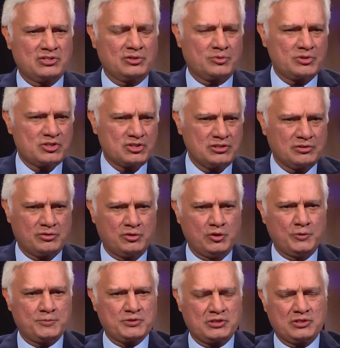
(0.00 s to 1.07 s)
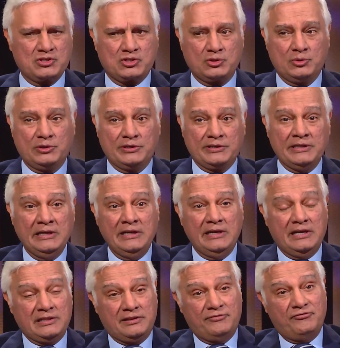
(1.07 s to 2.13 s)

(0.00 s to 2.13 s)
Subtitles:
the Christian groups, and so on. And the